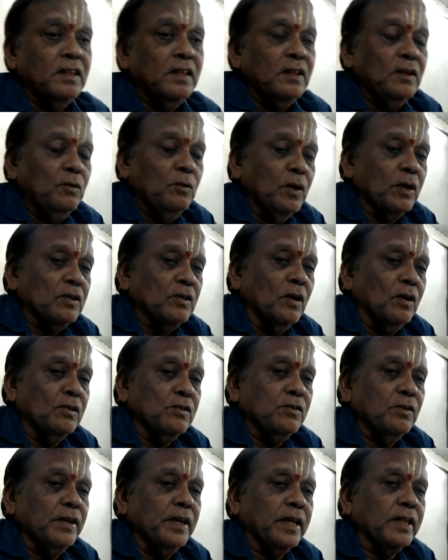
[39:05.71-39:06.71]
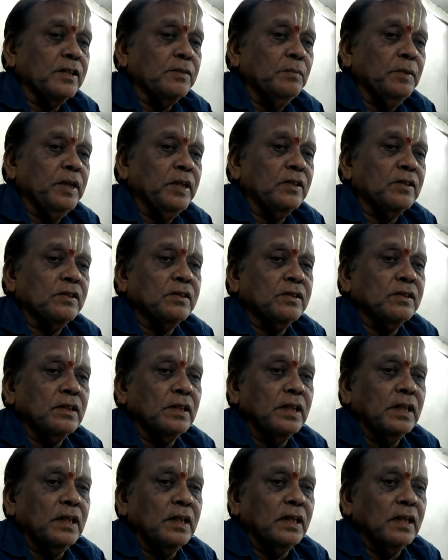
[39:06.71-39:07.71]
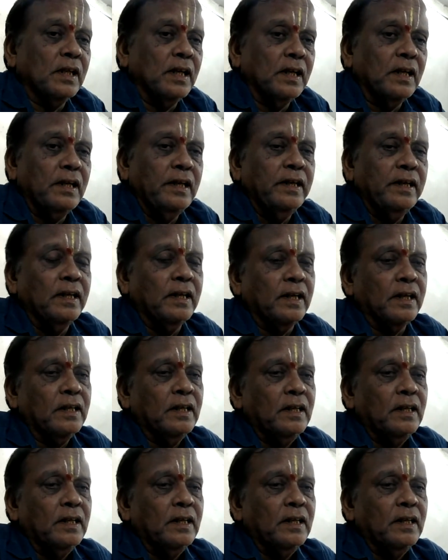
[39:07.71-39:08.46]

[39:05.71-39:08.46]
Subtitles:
who was also an ex-minister earlier